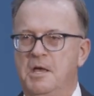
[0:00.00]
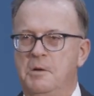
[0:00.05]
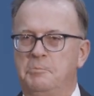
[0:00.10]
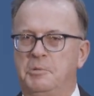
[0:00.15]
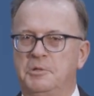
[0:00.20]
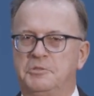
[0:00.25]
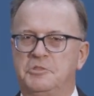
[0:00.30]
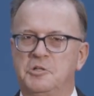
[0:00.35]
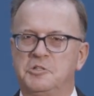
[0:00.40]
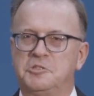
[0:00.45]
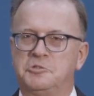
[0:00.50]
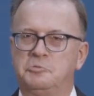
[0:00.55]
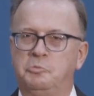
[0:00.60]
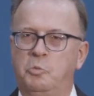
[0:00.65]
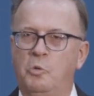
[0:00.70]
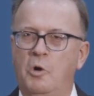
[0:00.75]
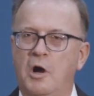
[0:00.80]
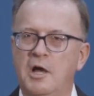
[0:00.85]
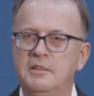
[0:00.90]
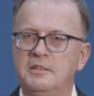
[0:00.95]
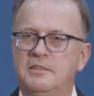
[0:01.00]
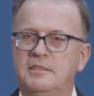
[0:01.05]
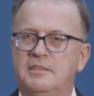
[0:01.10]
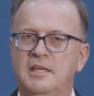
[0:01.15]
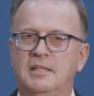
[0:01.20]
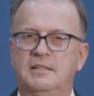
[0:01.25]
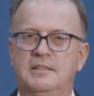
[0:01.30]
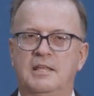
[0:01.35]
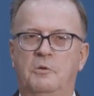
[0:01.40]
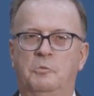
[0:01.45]
but there's one
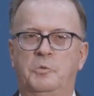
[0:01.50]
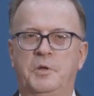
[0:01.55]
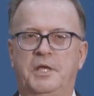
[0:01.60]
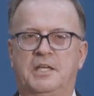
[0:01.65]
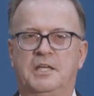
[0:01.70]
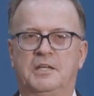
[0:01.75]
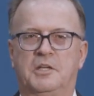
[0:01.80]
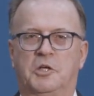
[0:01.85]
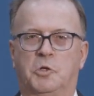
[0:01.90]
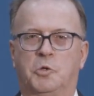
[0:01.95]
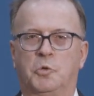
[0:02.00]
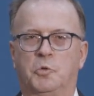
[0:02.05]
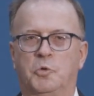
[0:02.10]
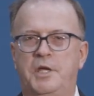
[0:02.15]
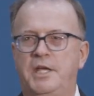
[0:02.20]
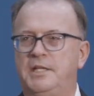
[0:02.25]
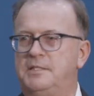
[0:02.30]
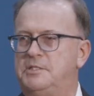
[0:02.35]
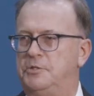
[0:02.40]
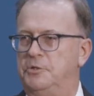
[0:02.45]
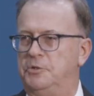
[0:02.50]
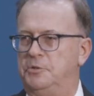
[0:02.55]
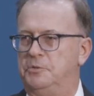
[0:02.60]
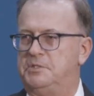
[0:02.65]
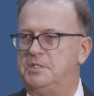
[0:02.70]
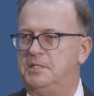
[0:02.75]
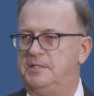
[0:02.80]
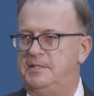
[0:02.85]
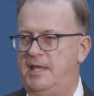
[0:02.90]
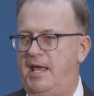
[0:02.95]
thing that we can agree to
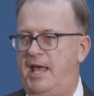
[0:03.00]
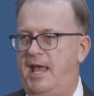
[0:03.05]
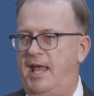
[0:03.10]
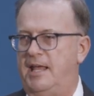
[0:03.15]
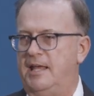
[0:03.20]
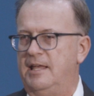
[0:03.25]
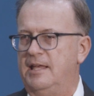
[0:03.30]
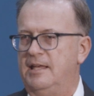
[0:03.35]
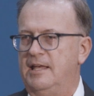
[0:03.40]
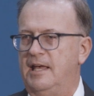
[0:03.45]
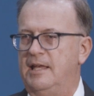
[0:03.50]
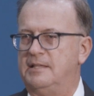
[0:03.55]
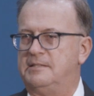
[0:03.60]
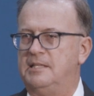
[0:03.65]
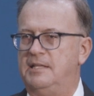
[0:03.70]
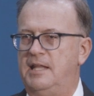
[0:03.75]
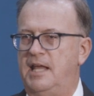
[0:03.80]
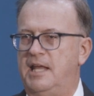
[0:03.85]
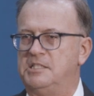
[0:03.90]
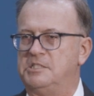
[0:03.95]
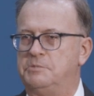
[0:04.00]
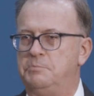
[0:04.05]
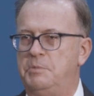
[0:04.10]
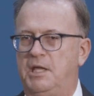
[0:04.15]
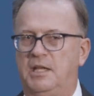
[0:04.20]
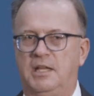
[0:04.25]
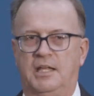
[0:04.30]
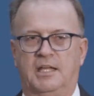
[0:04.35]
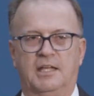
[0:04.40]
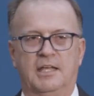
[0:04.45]
today at today's
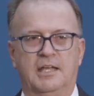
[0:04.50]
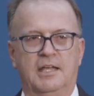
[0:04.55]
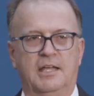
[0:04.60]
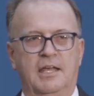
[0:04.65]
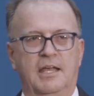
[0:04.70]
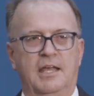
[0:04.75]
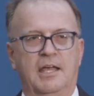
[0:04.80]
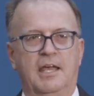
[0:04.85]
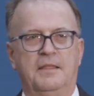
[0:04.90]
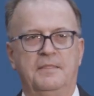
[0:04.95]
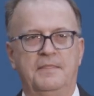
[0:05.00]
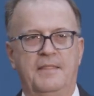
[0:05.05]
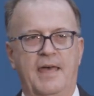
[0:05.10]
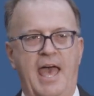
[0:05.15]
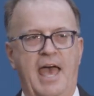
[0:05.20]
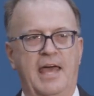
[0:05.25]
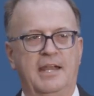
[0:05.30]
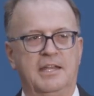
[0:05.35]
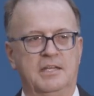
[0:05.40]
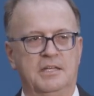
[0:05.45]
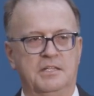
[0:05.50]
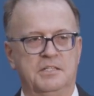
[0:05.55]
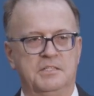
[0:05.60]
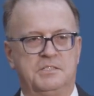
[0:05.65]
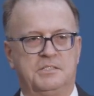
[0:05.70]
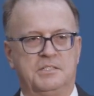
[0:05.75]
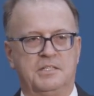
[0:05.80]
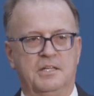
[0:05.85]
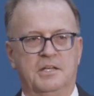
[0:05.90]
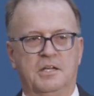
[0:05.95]
meeting, and that
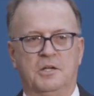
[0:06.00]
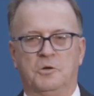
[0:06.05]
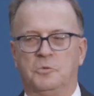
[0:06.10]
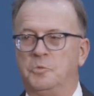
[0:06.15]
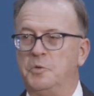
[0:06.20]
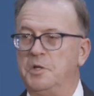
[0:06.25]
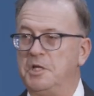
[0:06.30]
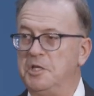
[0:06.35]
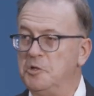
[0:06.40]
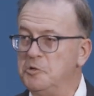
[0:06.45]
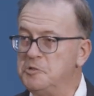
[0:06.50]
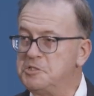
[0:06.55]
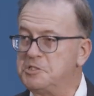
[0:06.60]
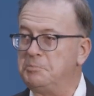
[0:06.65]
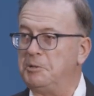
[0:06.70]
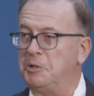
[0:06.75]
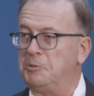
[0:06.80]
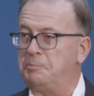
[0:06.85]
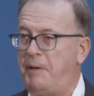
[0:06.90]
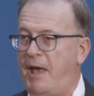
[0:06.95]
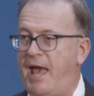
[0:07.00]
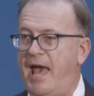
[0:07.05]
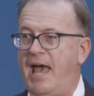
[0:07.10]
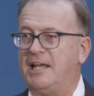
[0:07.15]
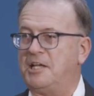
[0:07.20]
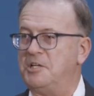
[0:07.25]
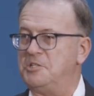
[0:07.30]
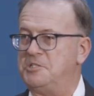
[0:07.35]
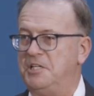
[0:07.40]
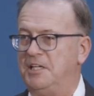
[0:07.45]
is reusable
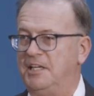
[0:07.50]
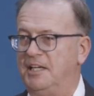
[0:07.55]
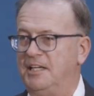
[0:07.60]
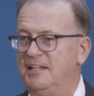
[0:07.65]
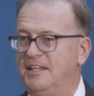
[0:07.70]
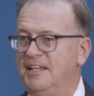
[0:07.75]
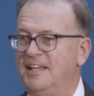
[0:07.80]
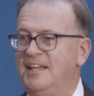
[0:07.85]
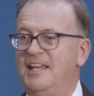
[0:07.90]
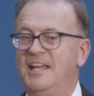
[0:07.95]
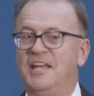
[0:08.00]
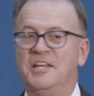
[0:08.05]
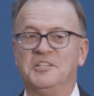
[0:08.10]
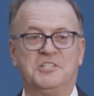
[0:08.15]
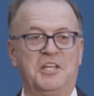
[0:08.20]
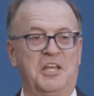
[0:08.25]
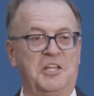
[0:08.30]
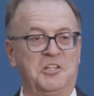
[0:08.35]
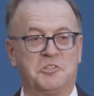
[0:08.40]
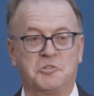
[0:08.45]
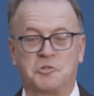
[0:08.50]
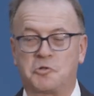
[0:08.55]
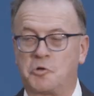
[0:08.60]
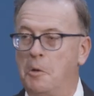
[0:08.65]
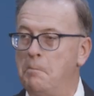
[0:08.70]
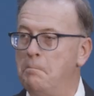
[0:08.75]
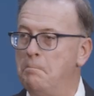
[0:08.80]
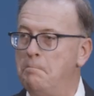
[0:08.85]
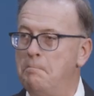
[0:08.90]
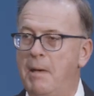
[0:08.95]
packaging is a
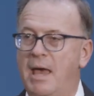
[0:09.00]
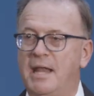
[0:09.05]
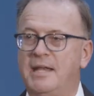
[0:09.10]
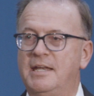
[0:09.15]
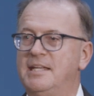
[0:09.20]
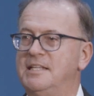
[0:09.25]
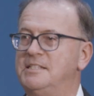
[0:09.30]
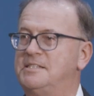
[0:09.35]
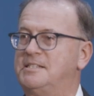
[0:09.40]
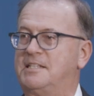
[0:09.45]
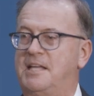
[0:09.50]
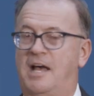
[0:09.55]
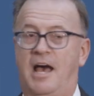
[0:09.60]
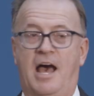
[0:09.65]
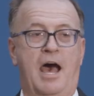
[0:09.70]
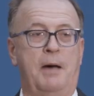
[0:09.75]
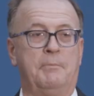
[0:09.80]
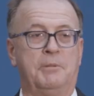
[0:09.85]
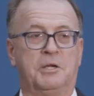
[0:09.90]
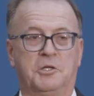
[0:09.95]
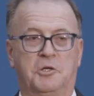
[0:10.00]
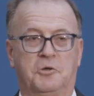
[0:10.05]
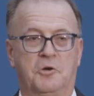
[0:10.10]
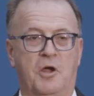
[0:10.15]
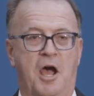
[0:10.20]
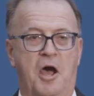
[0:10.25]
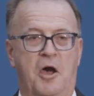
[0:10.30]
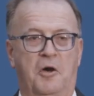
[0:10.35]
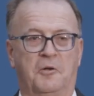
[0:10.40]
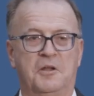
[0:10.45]
tremendous common
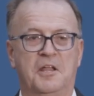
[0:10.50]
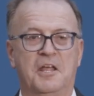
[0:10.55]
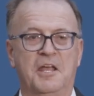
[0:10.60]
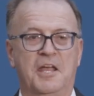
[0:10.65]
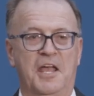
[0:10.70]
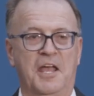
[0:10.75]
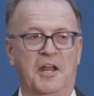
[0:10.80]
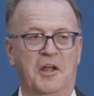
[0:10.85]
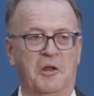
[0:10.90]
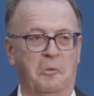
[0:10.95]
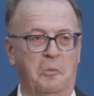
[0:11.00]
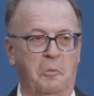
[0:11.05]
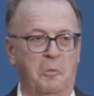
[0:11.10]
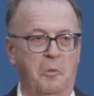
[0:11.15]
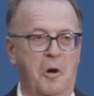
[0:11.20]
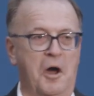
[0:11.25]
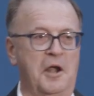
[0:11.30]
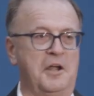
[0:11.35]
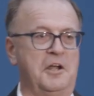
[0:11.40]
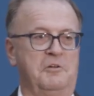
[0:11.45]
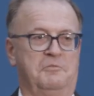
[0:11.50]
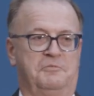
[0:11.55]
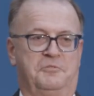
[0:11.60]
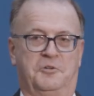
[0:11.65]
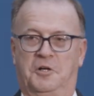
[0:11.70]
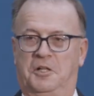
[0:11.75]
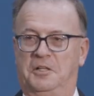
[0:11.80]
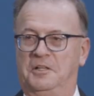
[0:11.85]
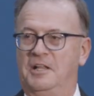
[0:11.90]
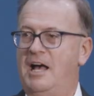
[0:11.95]
ground and a
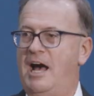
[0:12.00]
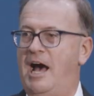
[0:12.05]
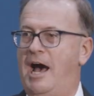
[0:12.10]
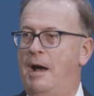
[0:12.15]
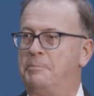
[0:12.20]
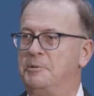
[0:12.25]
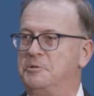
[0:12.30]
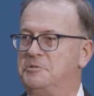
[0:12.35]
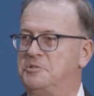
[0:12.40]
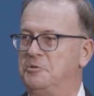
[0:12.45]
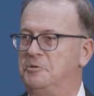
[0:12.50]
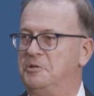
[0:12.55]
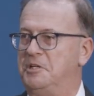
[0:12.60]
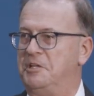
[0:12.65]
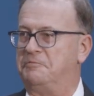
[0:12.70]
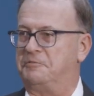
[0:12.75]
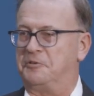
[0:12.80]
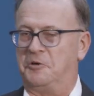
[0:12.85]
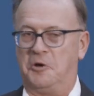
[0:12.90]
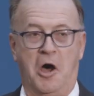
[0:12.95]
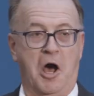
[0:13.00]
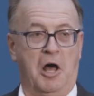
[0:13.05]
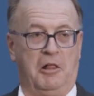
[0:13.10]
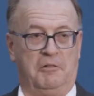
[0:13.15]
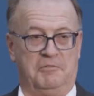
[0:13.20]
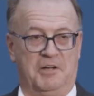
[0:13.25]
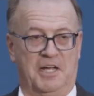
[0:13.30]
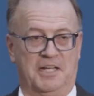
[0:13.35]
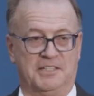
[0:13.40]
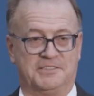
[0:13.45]
wonderful opportunity for
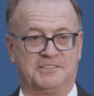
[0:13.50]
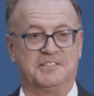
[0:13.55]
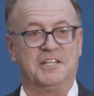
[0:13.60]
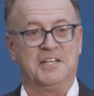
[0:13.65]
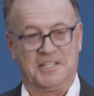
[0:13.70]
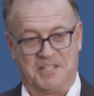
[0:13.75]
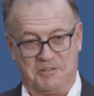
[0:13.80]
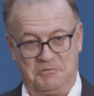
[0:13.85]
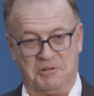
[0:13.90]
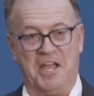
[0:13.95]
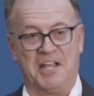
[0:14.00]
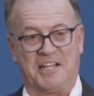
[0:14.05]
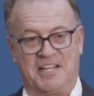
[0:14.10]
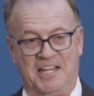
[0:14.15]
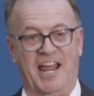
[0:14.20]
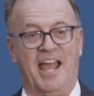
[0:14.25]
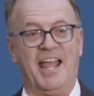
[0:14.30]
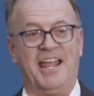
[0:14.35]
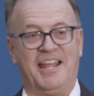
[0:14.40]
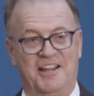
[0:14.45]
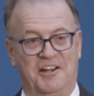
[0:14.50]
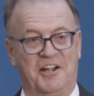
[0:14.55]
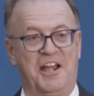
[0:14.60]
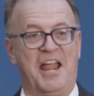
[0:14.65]
all of us. Can I hear